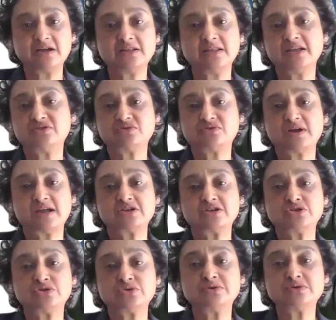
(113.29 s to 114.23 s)
They're
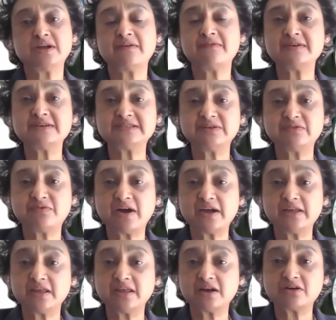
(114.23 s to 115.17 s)
trying to diversify
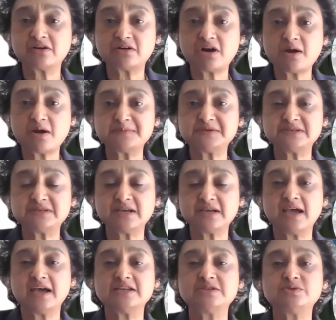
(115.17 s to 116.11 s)
their crops
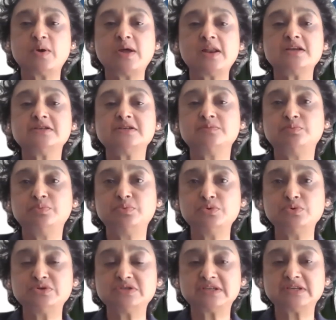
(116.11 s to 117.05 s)
as well as
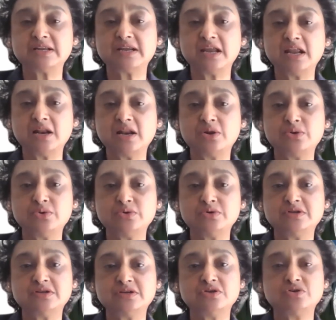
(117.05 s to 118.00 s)
boost and
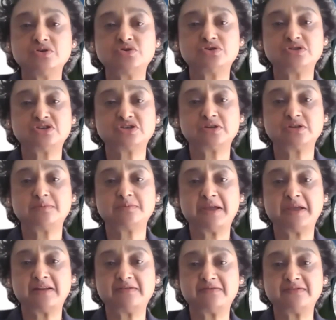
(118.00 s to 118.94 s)
include nutritional
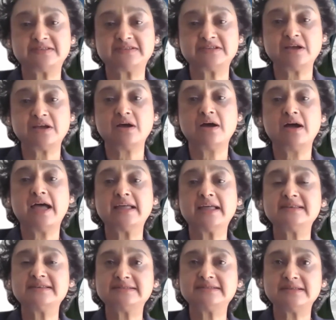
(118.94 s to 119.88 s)
benefits,
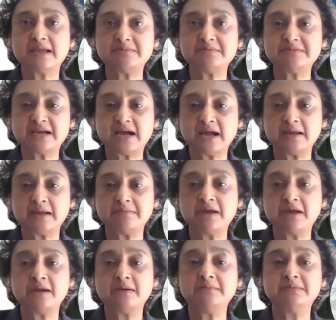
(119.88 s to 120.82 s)
at the same time
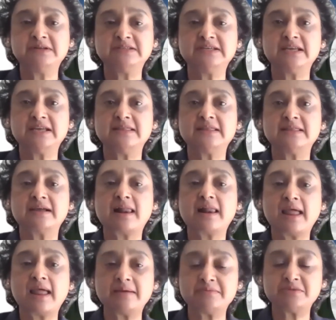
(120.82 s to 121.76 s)
build in the
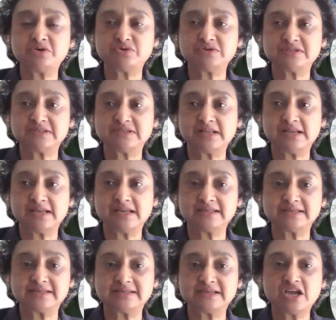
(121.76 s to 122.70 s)
climate
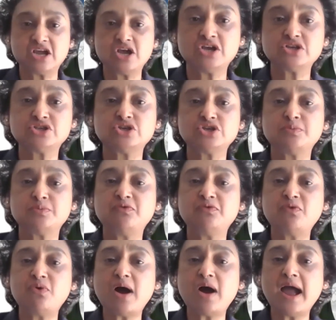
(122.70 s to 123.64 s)
resilience. So
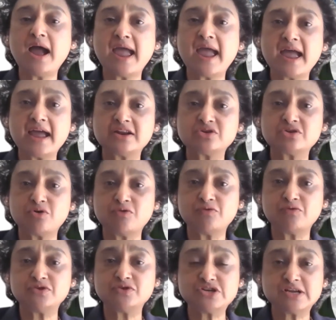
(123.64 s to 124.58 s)
before I hand
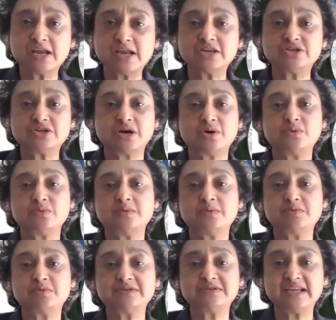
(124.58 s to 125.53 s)
over today to our
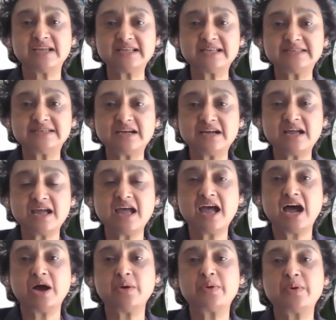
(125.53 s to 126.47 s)
presenter,
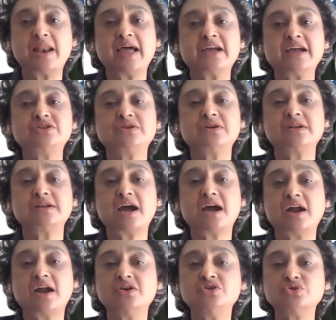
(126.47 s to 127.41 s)
I would like to
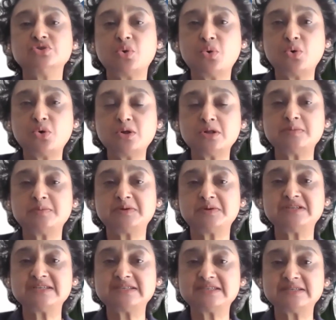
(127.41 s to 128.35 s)
encourage all
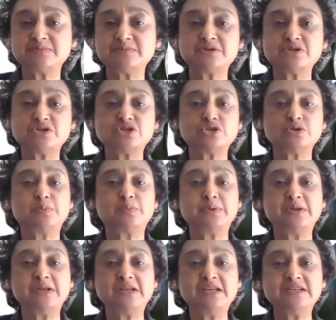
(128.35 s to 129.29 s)
participants to
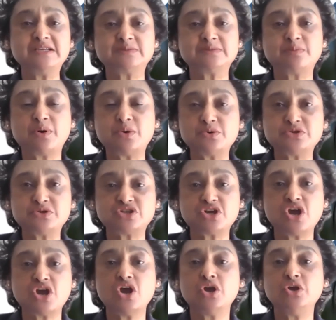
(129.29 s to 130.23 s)
please post
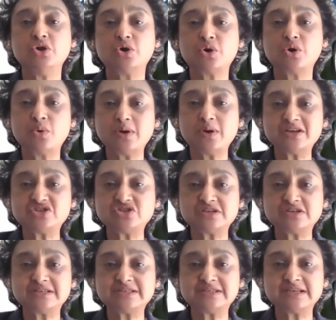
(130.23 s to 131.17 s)
your
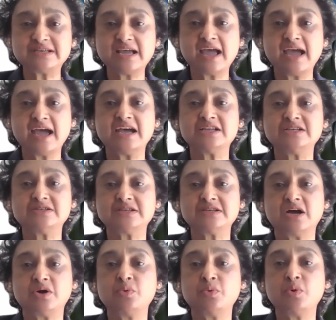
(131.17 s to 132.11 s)
questions, as
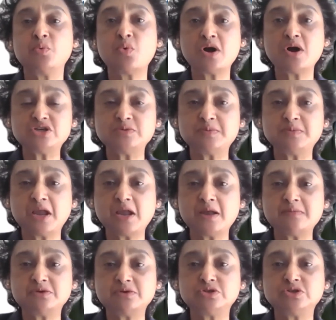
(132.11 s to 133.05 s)
we want to be
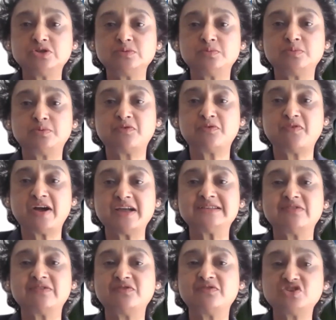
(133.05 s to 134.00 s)
able to provide
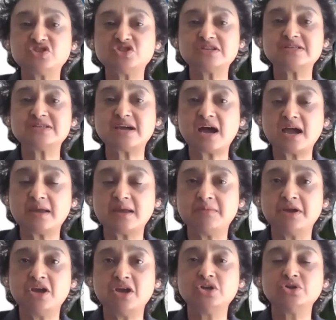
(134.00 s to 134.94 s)
sufficient
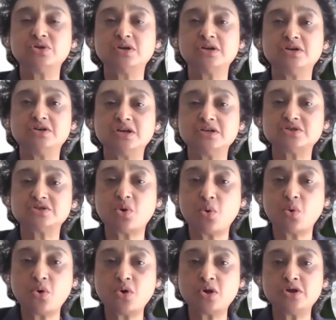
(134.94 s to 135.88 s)
time to address
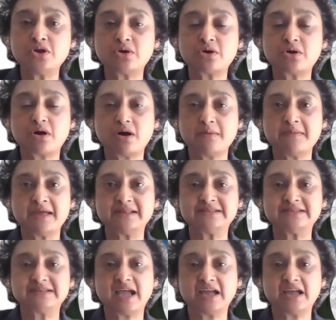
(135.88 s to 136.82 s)
all your
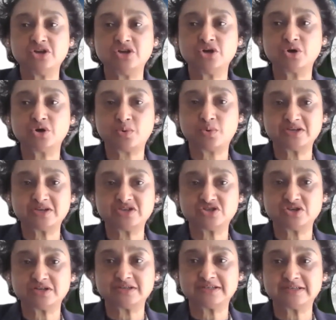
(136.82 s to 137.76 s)
comments and your
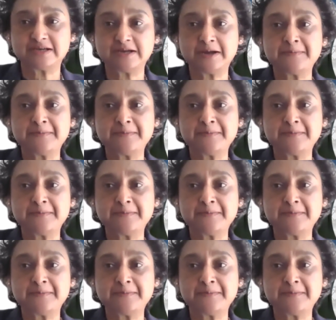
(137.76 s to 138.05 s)
questions.